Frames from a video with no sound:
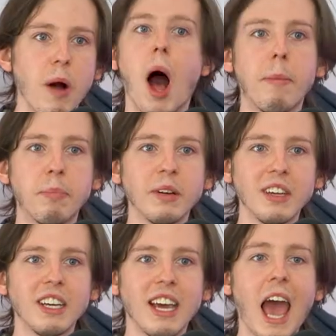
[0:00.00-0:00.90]
up
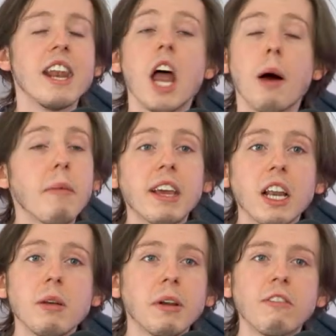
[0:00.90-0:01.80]
and not make
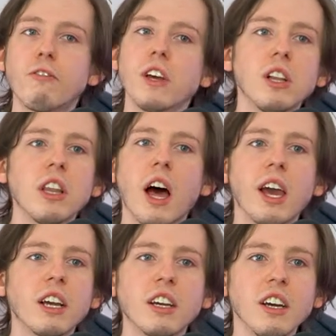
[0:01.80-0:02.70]
anybody feel
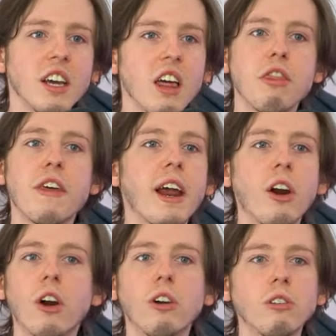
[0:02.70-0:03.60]
like they're